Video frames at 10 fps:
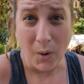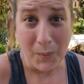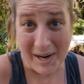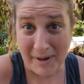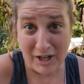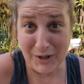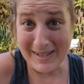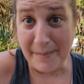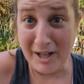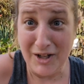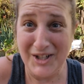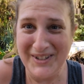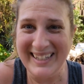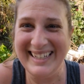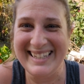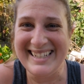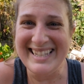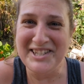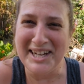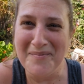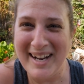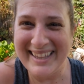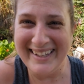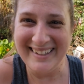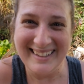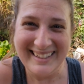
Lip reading: What I'm gonna do is I'm gonna do the chicken back there.